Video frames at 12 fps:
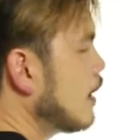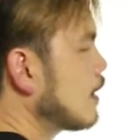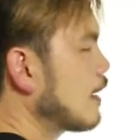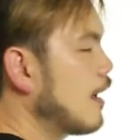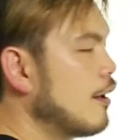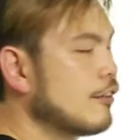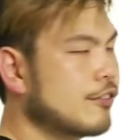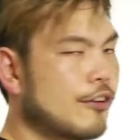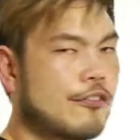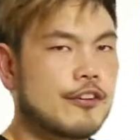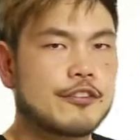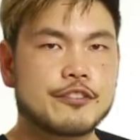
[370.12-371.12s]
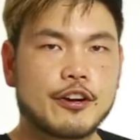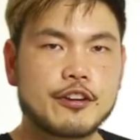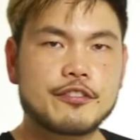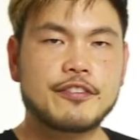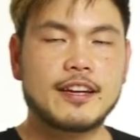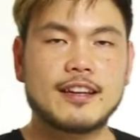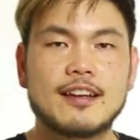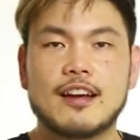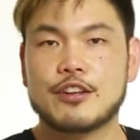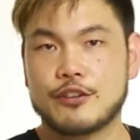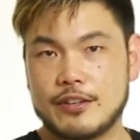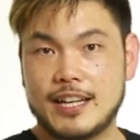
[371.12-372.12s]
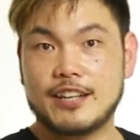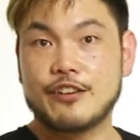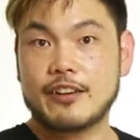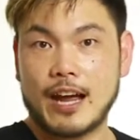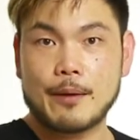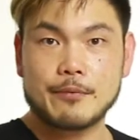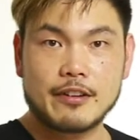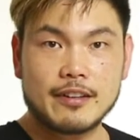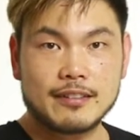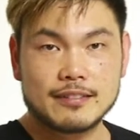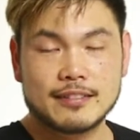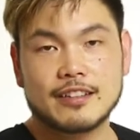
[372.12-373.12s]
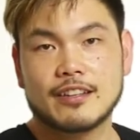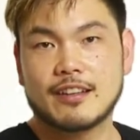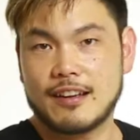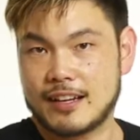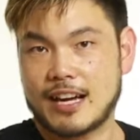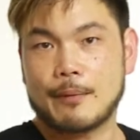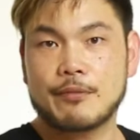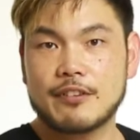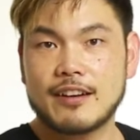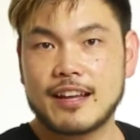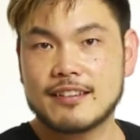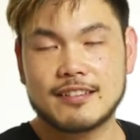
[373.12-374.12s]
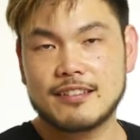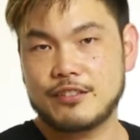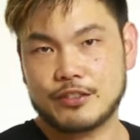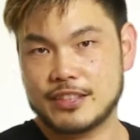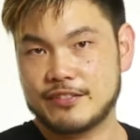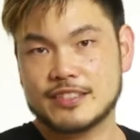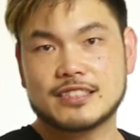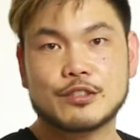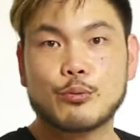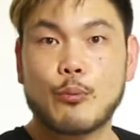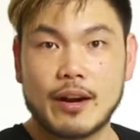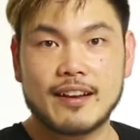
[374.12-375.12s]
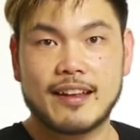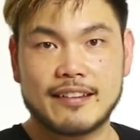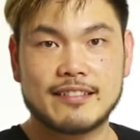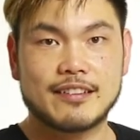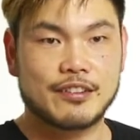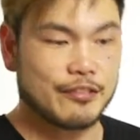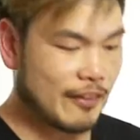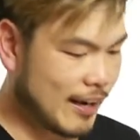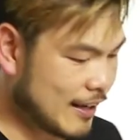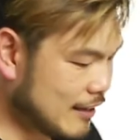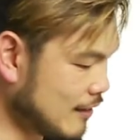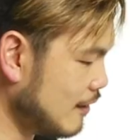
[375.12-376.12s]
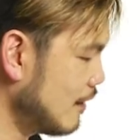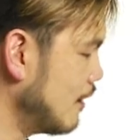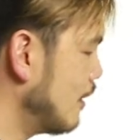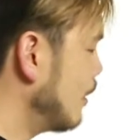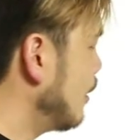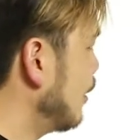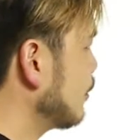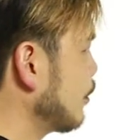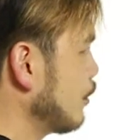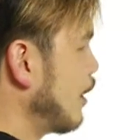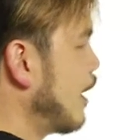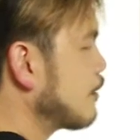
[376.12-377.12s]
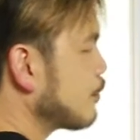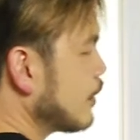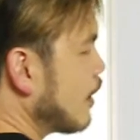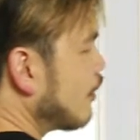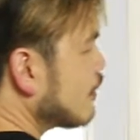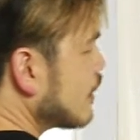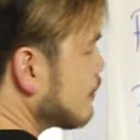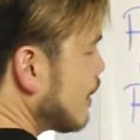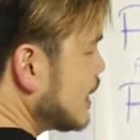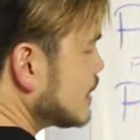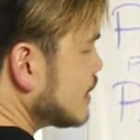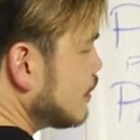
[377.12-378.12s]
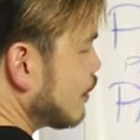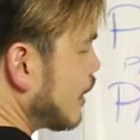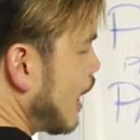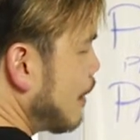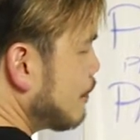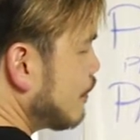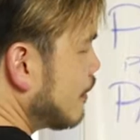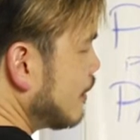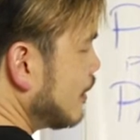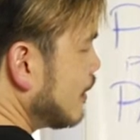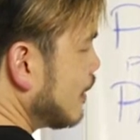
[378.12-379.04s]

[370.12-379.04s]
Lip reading: Okay, so for your photography, you'd need your camera, a couple of lenses, or even just one lens is fine. So as we already mentioned, your camera,